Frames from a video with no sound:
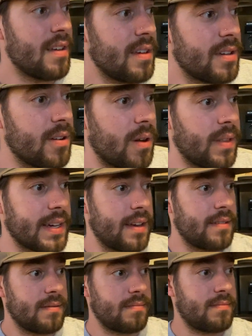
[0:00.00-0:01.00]
Like
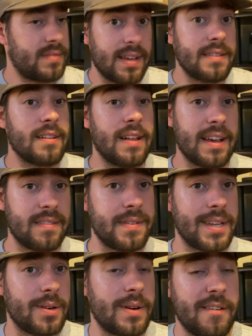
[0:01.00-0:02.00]
I said in the last
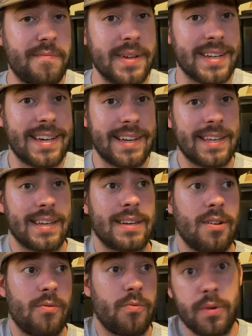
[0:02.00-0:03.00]
video, I've been getting
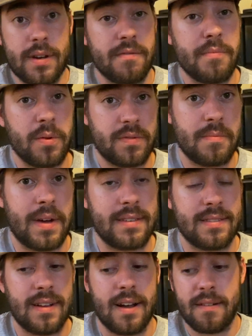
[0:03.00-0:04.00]
rid of most of my
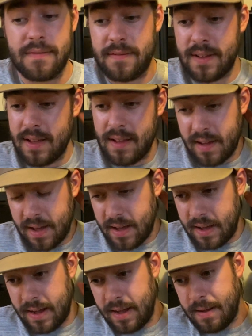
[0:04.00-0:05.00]
stuff.
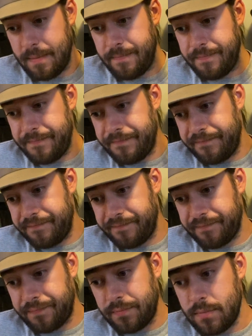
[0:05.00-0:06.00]
Um,
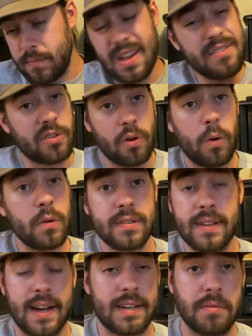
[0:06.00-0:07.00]
this whole
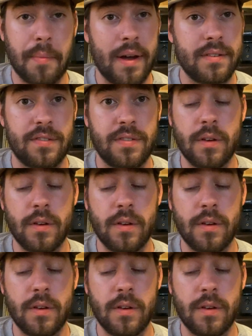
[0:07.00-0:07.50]
stack I'm about to show